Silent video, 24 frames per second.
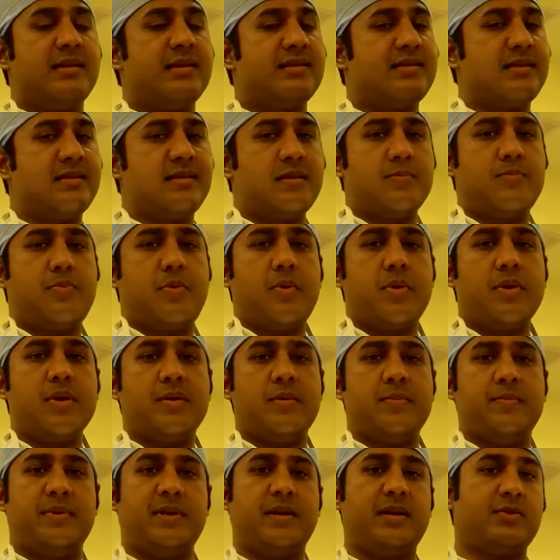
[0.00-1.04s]
This is
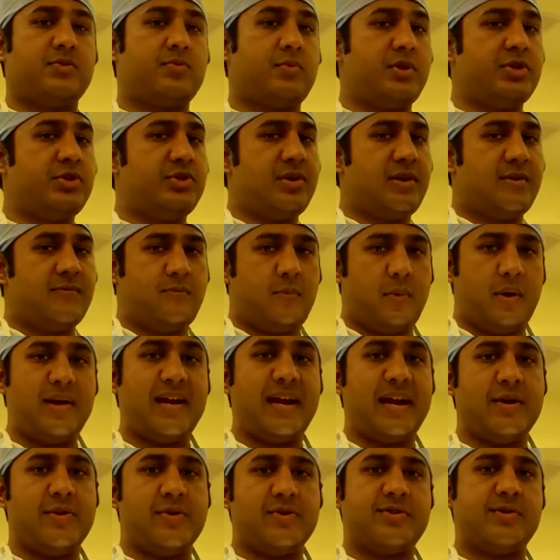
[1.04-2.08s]
important because once you have
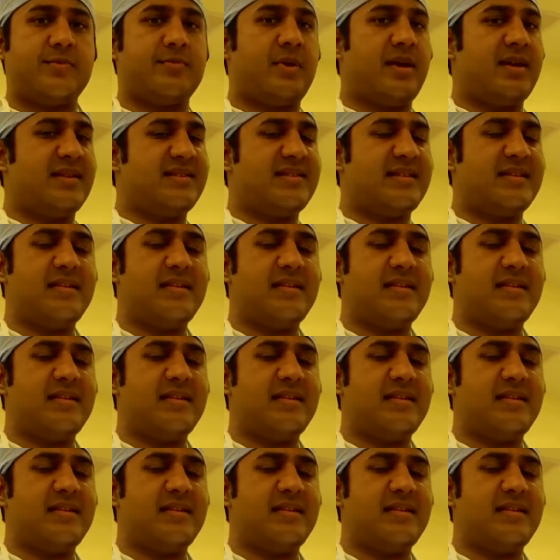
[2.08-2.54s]
one aneurysm,